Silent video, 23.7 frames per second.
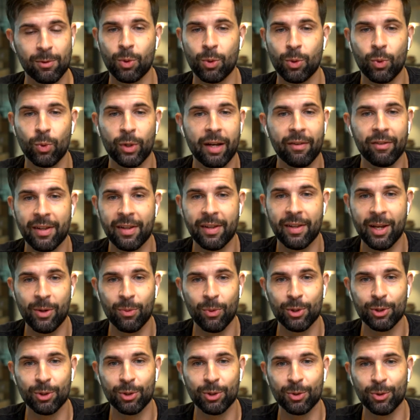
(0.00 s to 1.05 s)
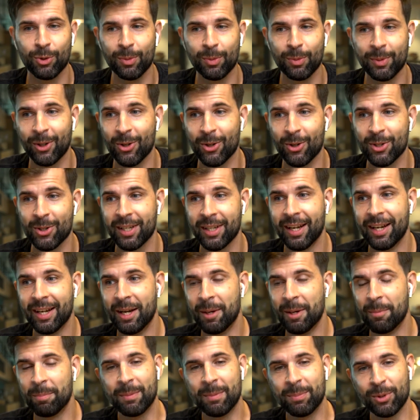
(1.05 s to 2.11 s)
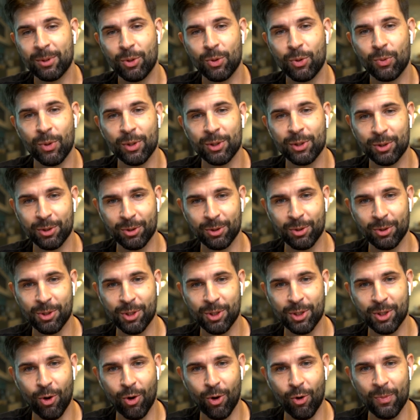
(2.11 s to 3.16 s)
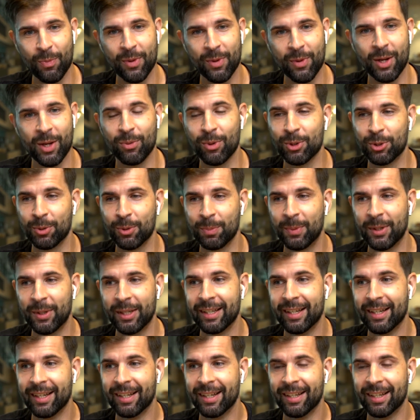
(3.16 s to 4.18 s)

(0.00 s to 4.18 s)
So whatever they want to do, because people who want to use soap, they want to be